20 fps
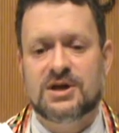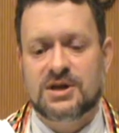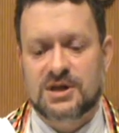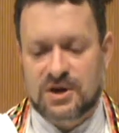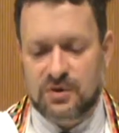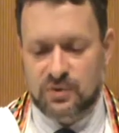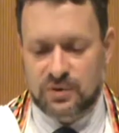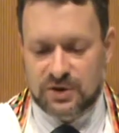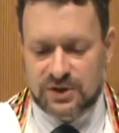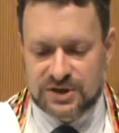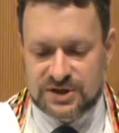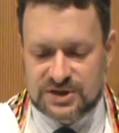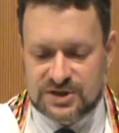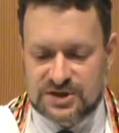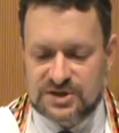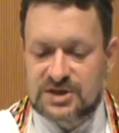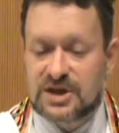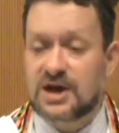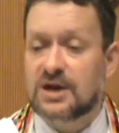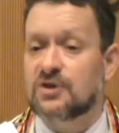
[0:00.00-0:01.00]
that will
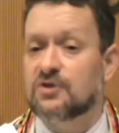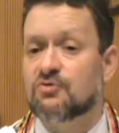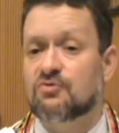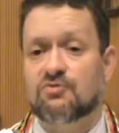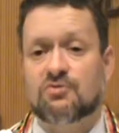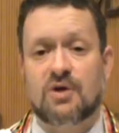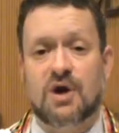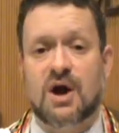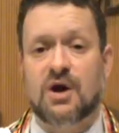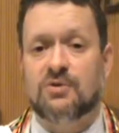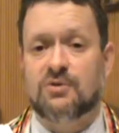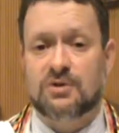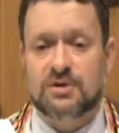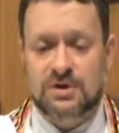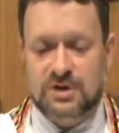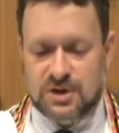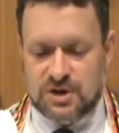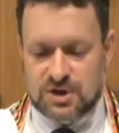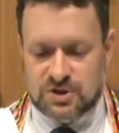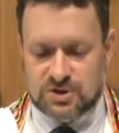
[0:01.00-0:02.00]
extend
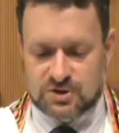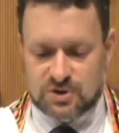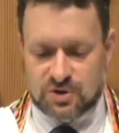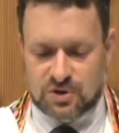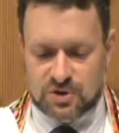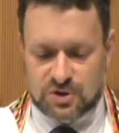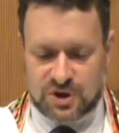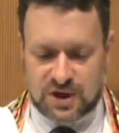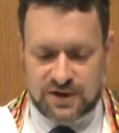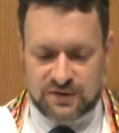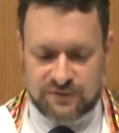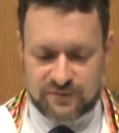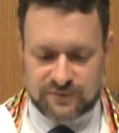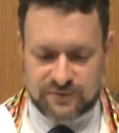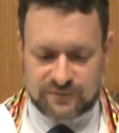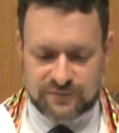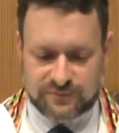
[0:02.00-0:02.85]
throughout his or her life.